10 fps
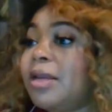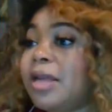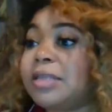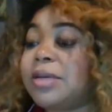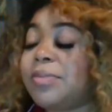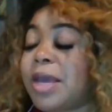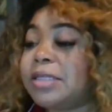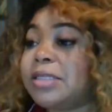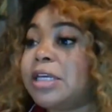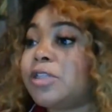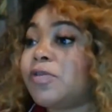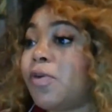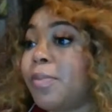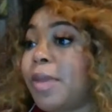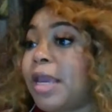does it make sense
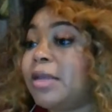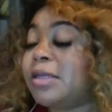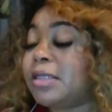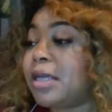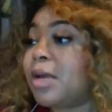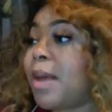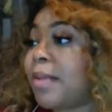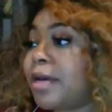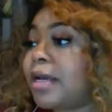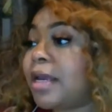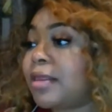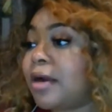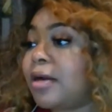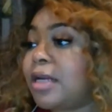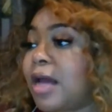for me to sell my mug at
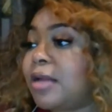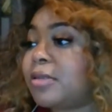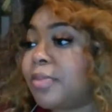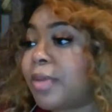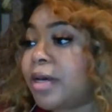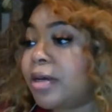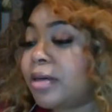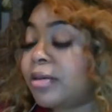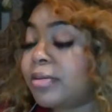$30 a mug?